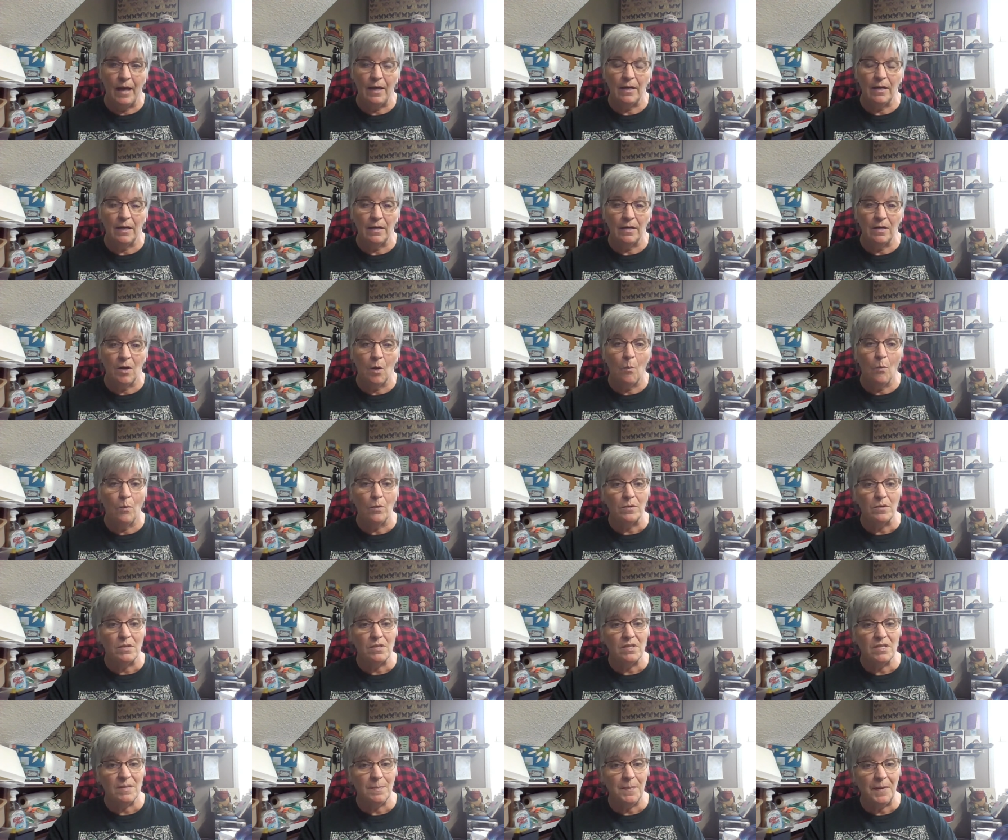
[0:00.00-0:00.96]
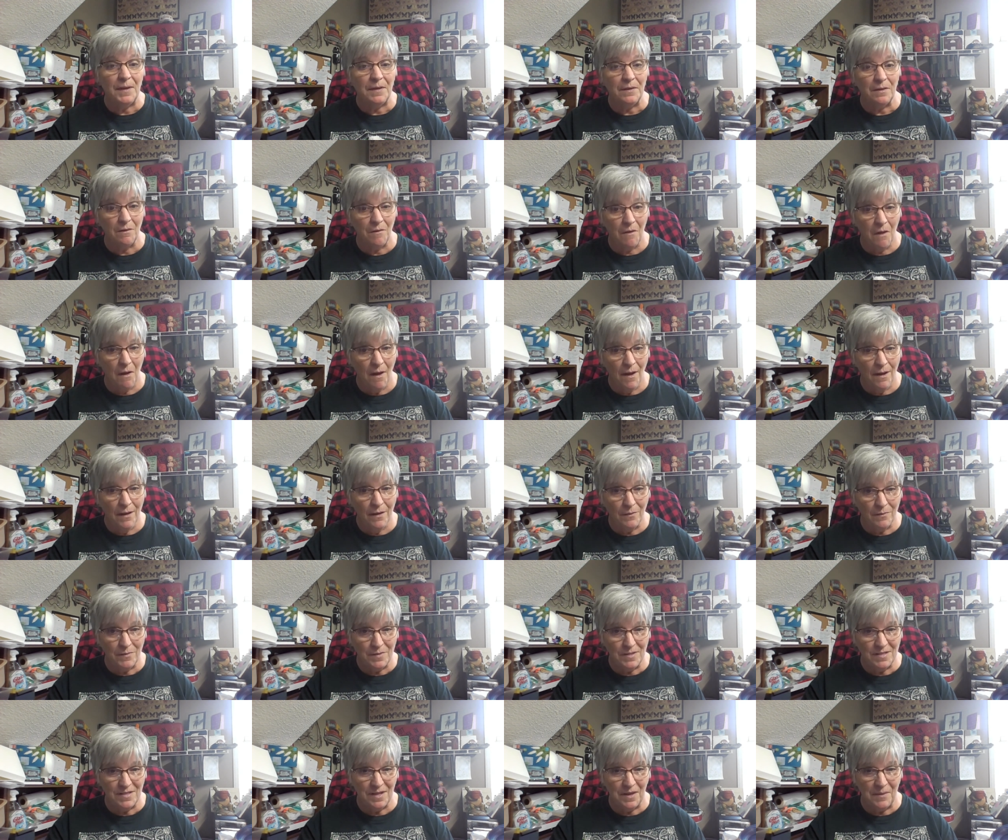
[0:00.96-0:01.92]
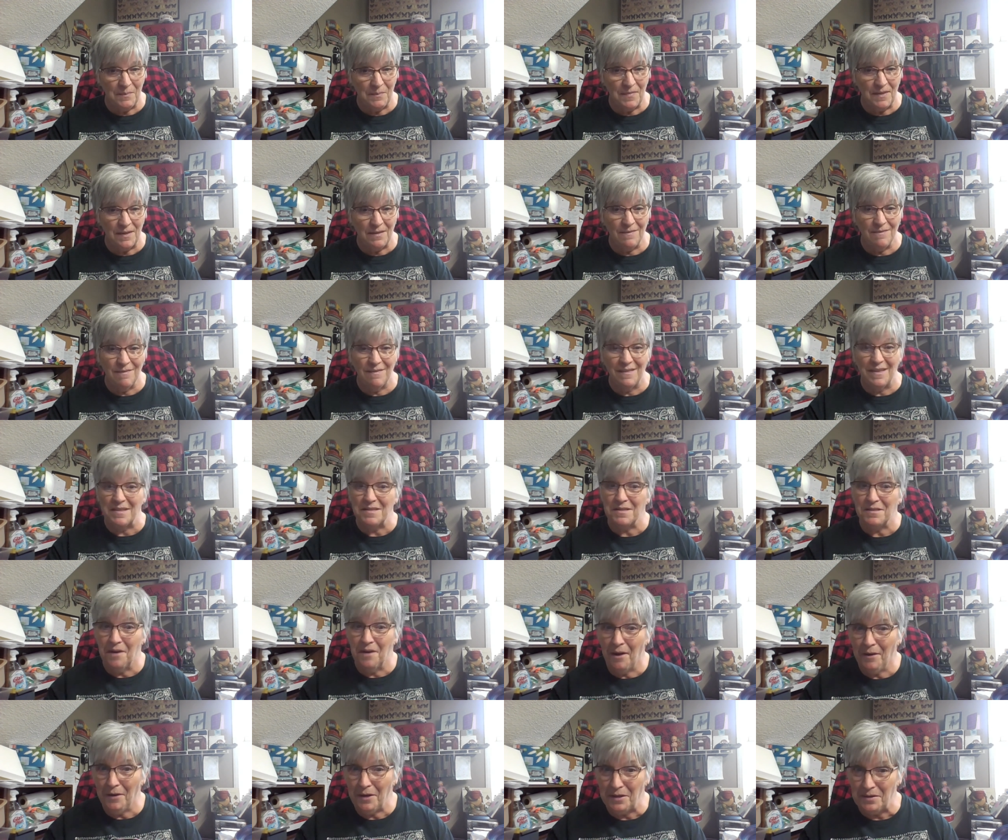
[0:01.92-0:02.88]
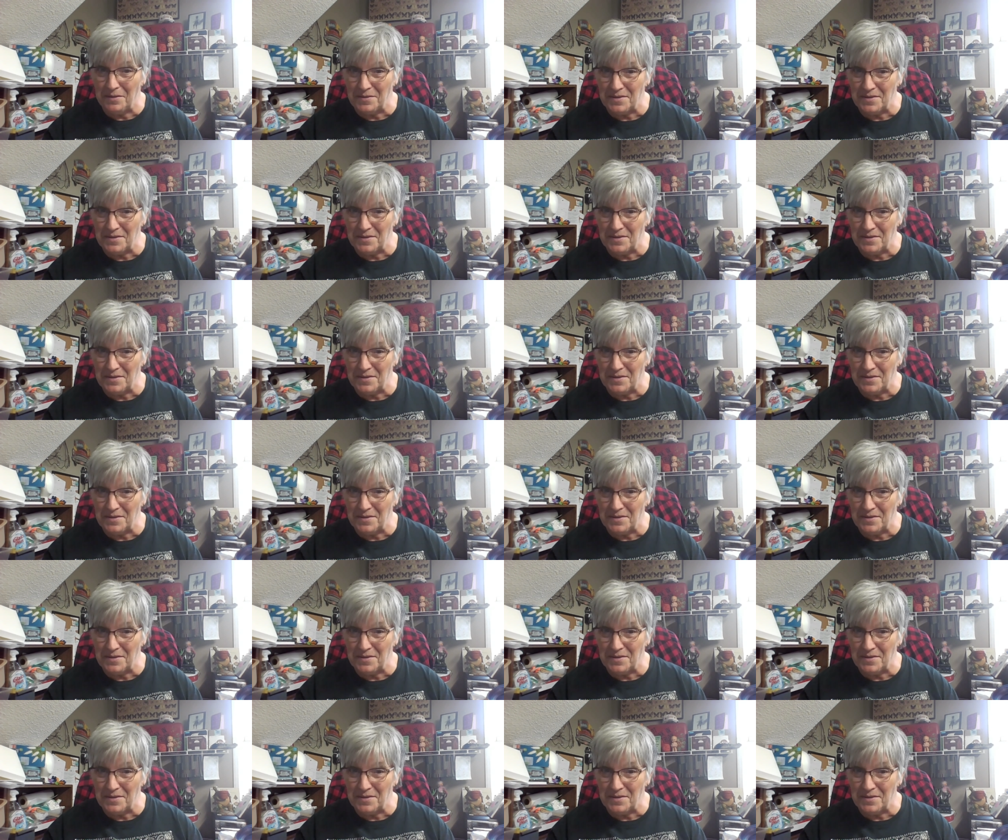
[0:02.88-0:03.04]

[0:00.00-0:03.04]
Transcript: And I don't want to spend a lot on something that's not going to